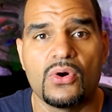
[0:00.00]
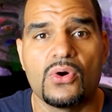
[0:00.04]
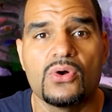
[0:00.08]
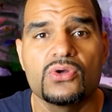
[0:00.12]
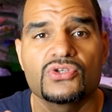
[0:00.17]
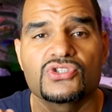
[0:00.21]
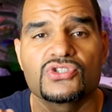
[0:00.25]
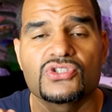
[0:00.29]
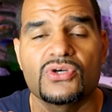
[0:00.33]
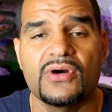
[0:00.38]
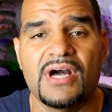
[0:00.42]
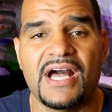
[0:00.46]

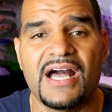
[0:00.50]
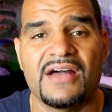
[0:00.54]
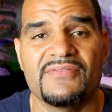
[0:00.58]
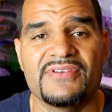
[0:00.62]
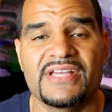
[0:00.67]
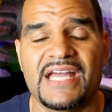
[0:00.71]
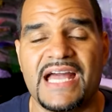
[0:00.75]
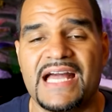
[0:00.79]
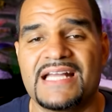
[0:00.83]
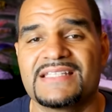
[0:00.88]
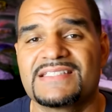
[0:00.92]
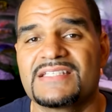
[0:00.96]
also
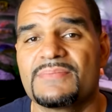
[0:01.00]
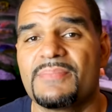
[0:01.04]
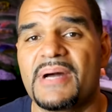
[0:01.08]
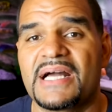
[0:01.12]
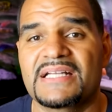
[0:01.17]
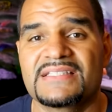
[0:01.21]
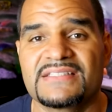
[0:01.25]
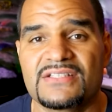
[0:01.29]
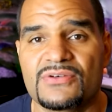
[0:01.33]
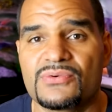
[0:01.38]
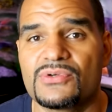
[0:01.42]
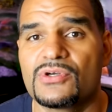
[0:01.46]
having
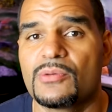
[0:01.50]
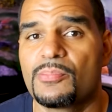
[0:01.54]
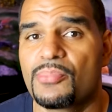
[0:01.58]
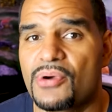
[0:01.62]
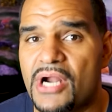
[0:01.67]
antibacterial